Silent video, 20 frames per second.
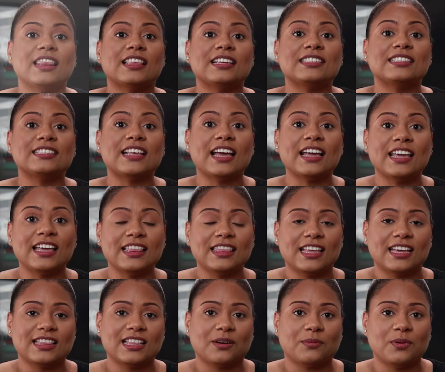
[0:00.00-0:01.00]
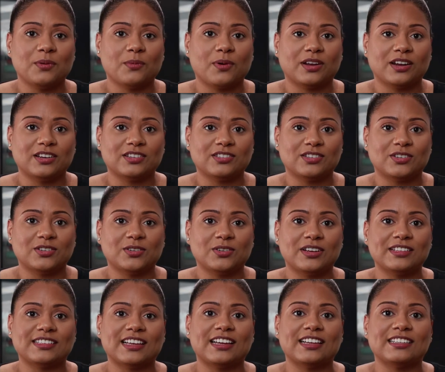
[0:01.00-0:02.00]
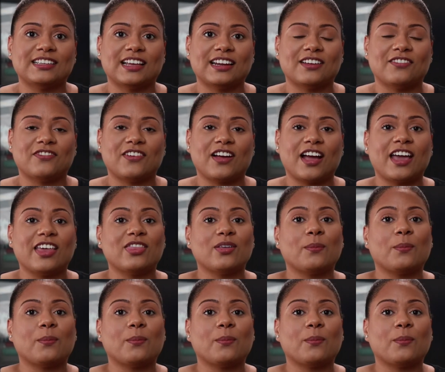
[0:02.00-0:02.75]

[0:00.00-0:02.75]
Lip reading: The second thing that we want to do is identify the